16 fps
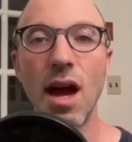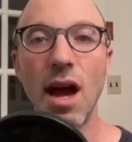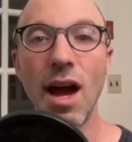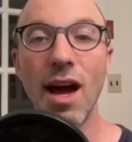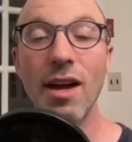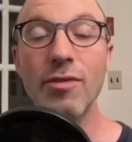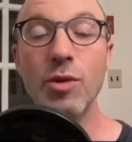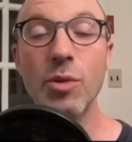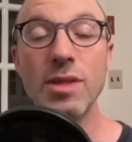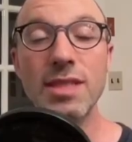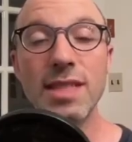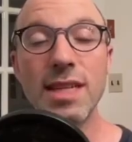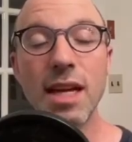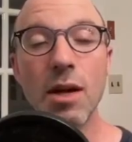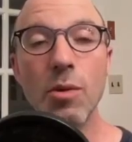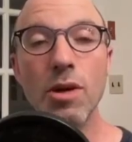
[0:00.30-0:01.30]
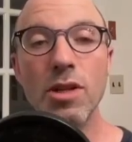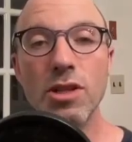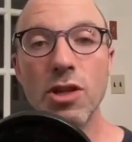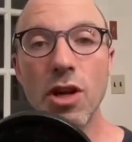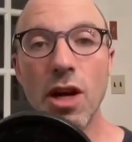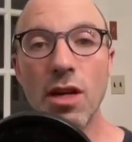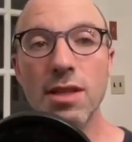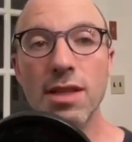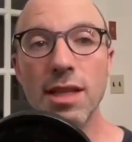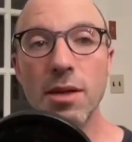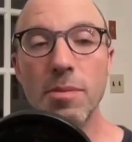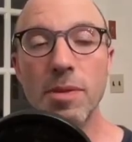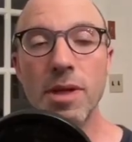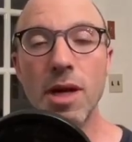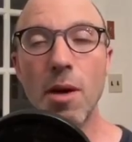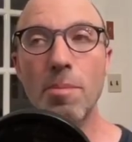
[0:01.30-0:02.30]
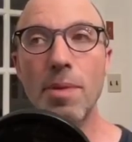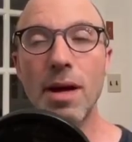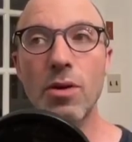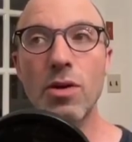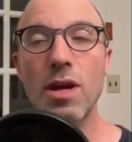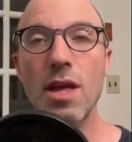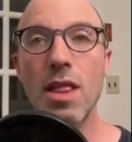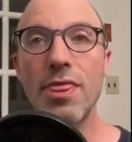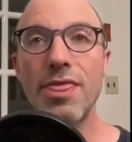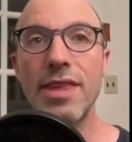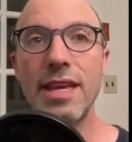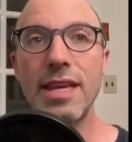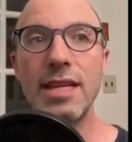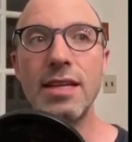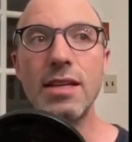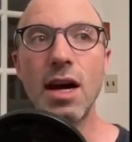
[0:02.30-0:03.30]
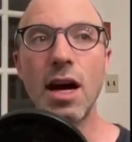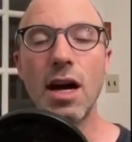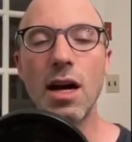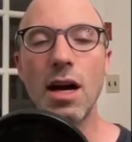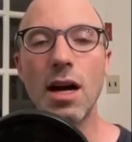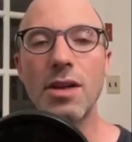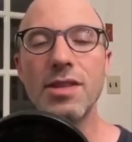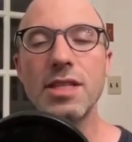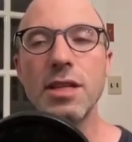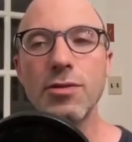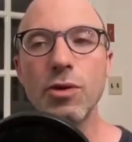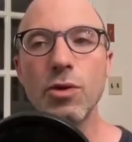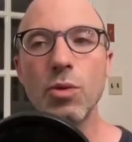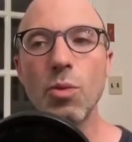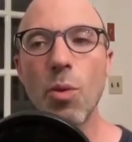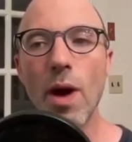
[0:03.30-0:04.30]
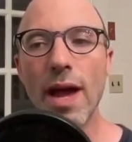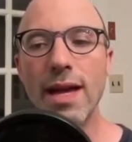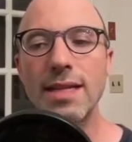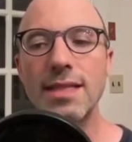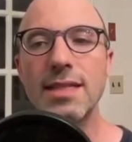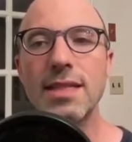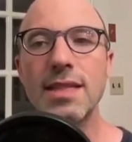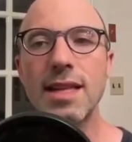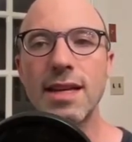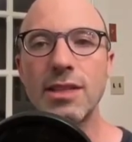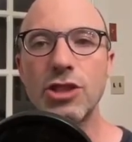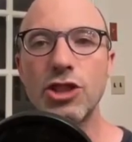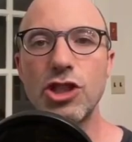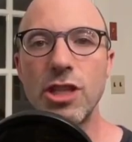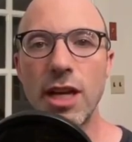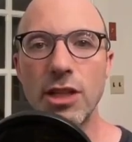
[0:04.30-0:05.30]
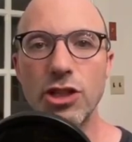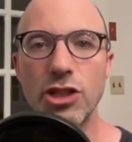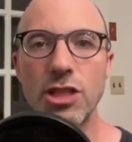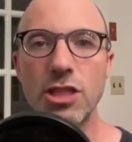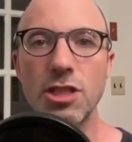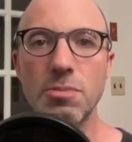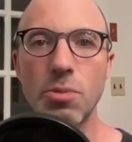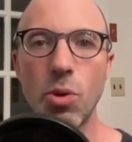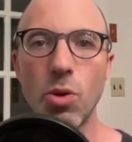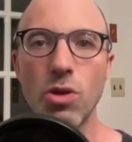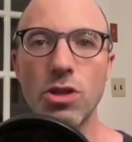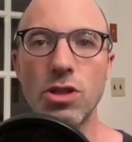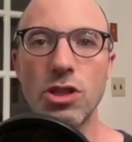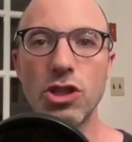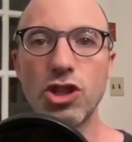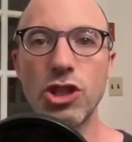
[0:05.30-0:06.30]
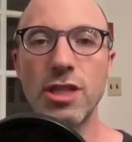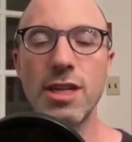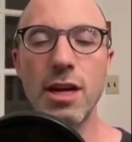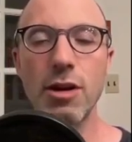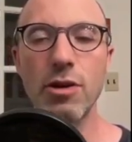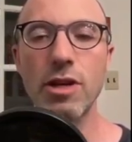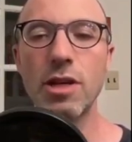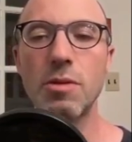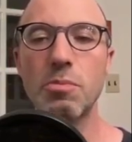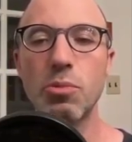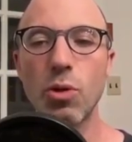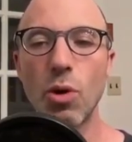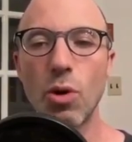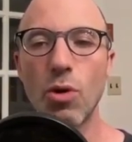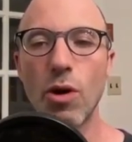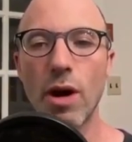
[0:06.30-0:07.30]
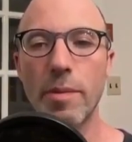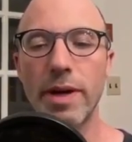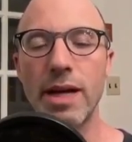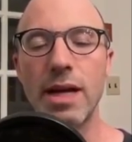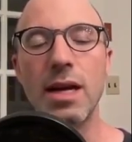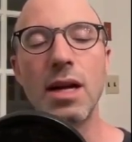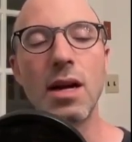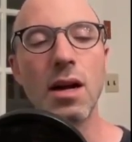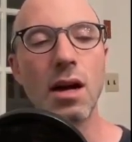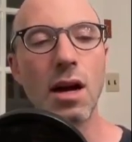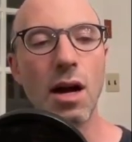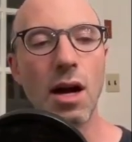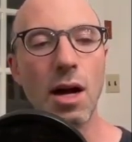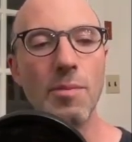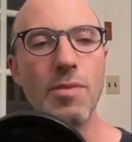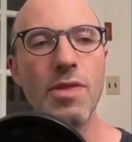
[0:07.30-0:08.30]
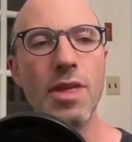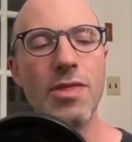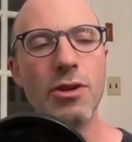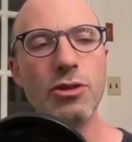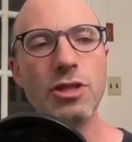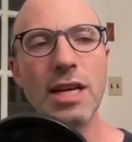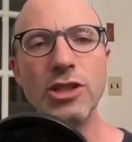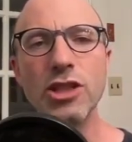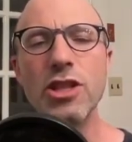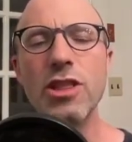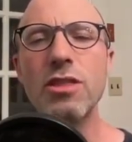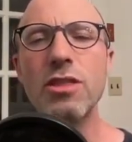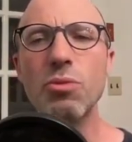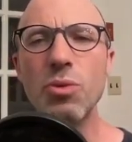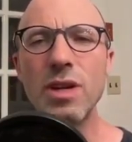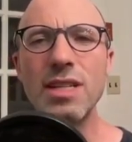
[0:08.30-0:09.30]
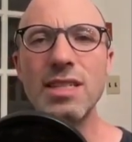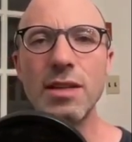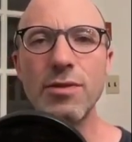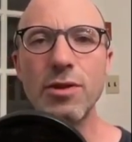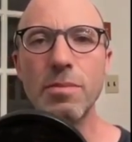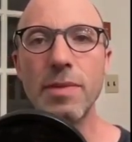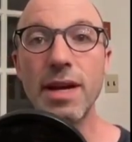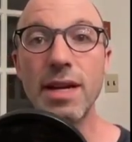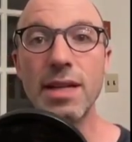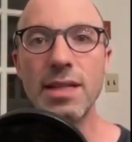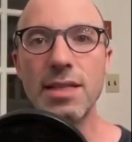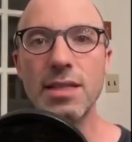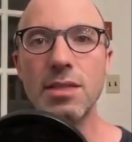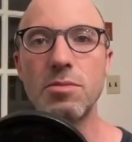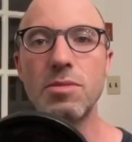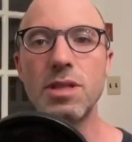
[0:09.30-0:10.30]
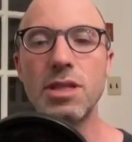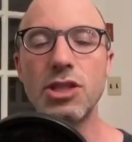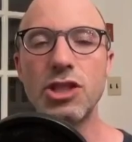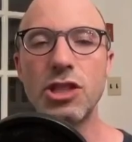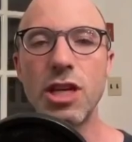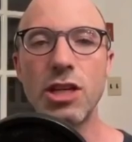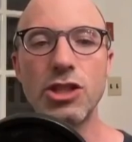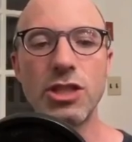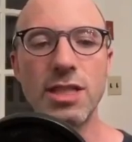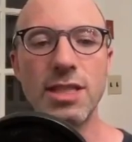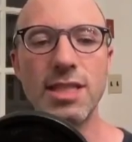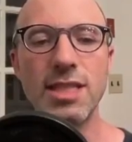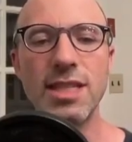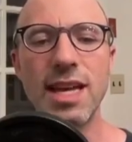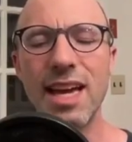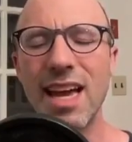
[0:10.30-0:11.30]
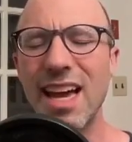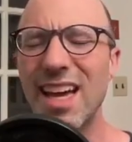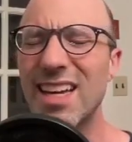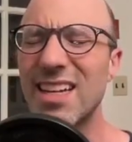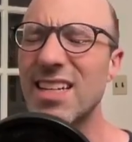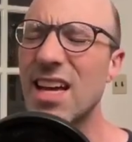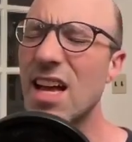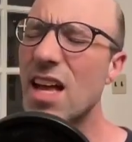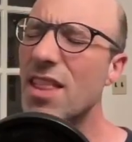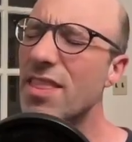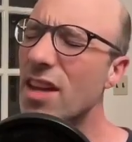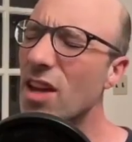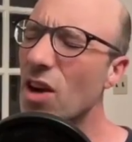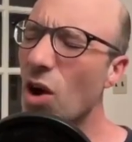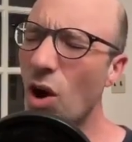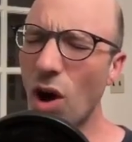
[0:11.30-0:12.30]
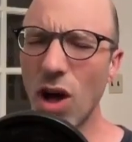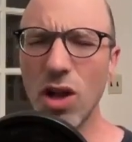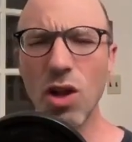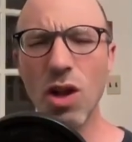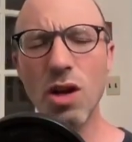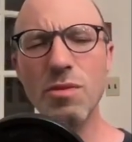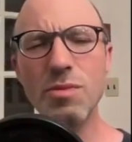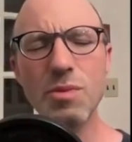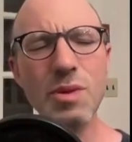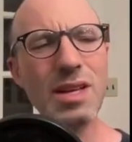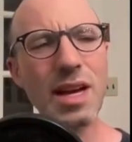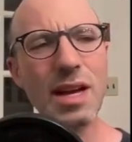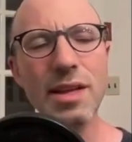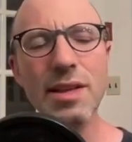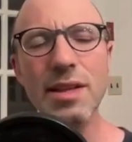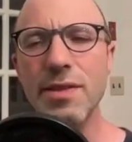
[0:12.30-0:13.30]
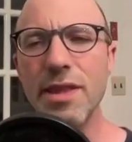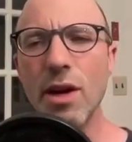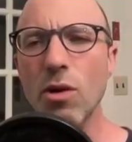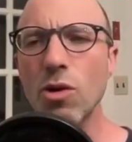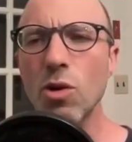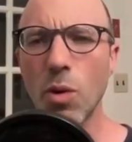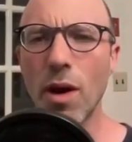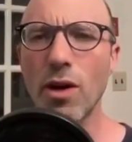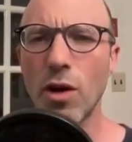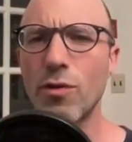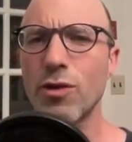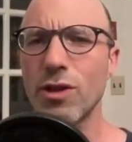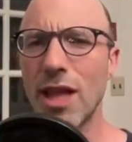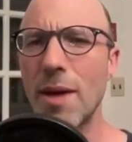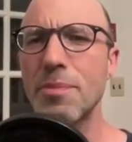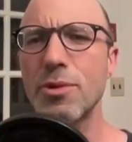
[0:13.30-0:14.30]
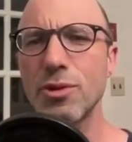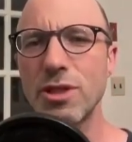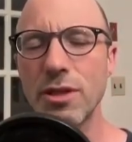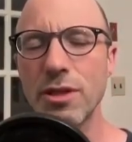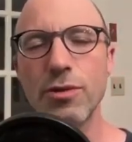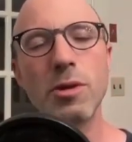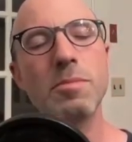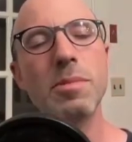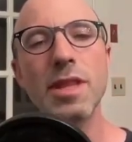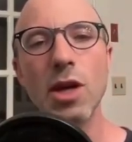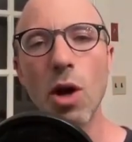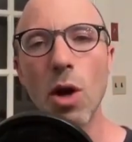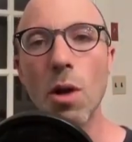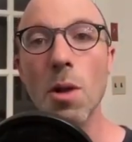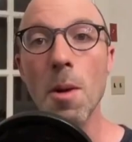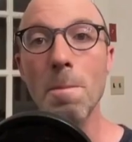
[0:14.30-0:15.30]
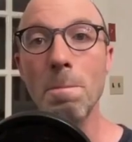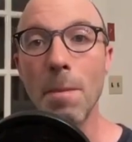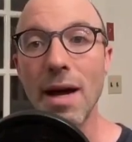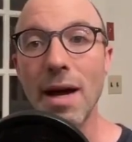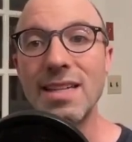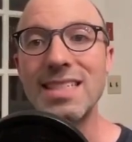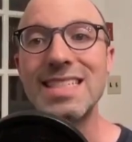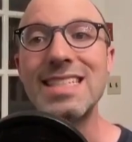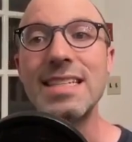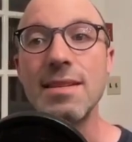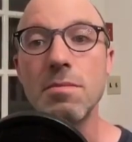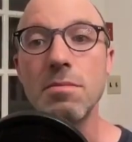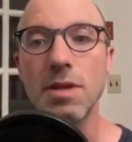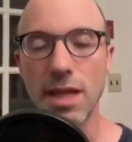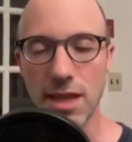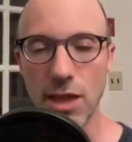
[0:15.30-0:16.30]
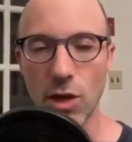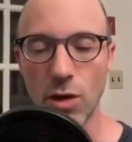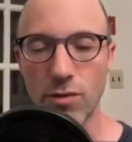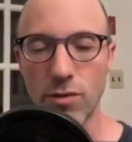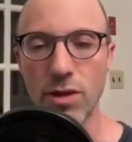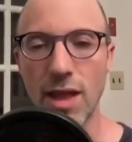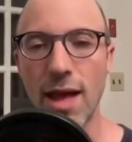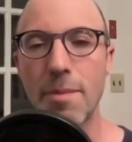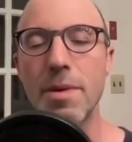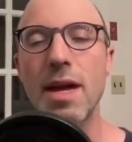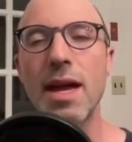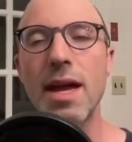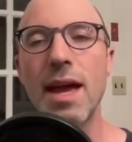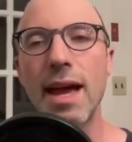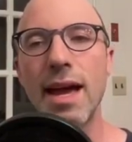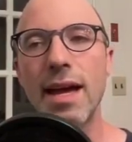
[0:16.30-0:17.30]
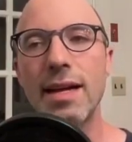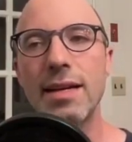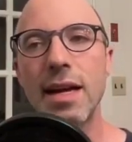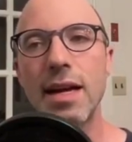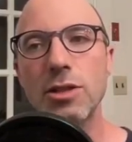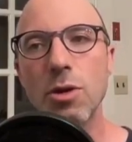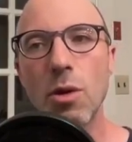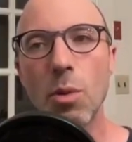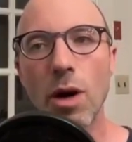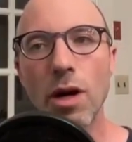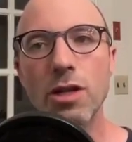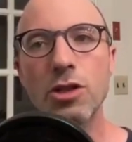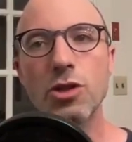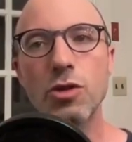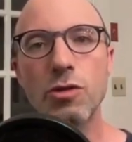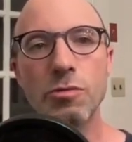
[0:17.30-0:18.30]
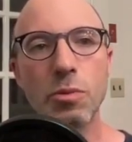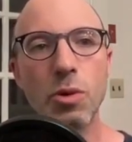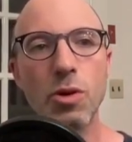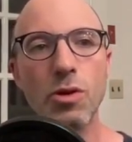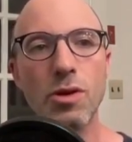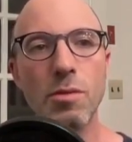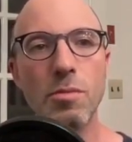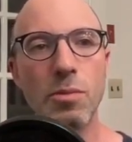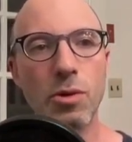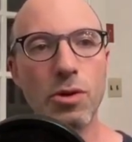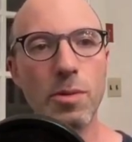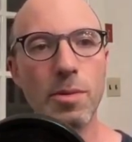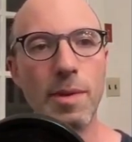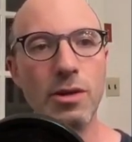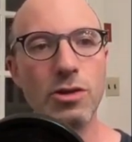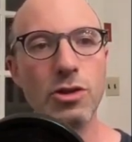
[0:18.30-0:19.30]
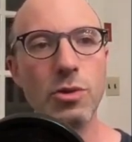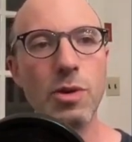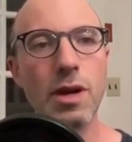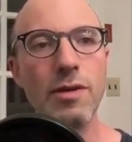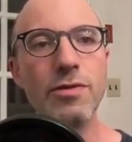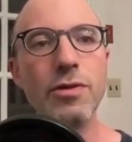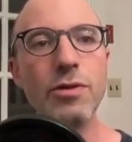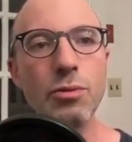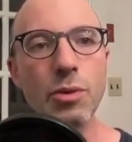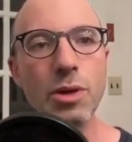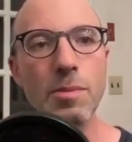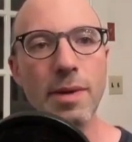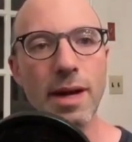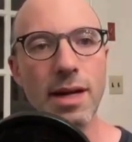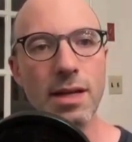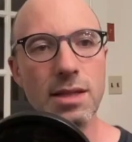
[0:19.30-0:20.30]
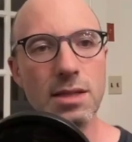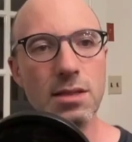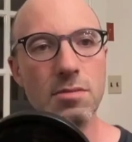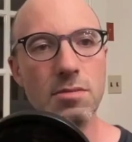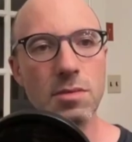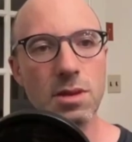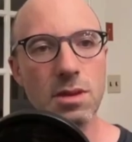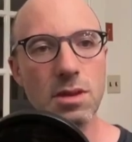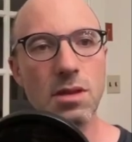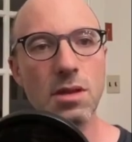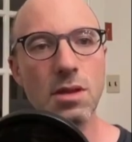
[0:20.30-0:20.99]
Hi everyone. Today I wanted to talk a little bit about the uh, uh, the different ways that GHC supports generic programming. Um, that there's actually three different mechanisms in GHC today, and they all uh, they don't quite overlap. They're different, but they all might seem like they overlap. And and so I wanted to sort of pull them pull them out. So we have three mechanisms.